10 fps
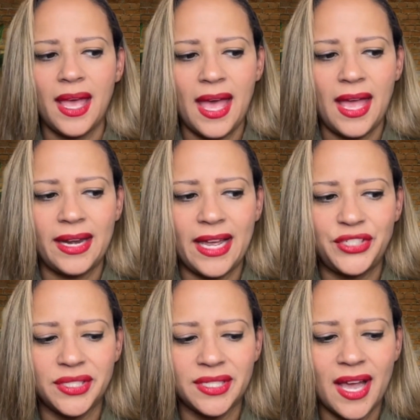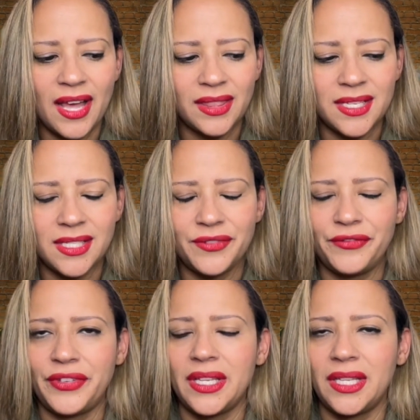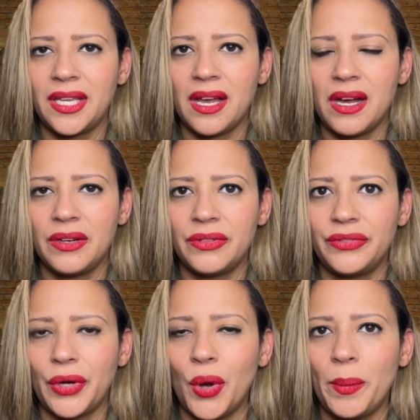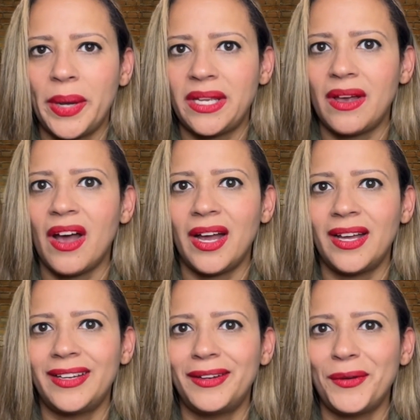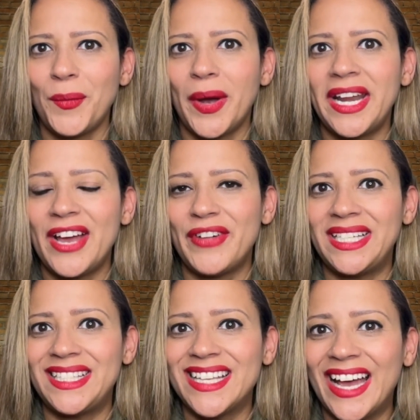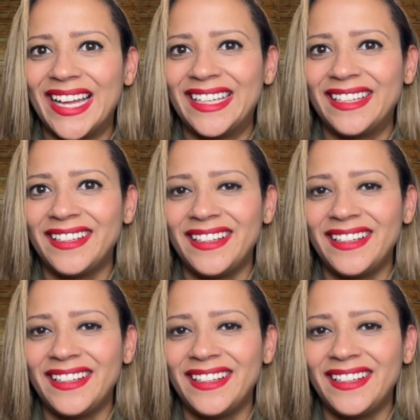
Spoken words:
And I just got this feeling of, oh my God, what have I done?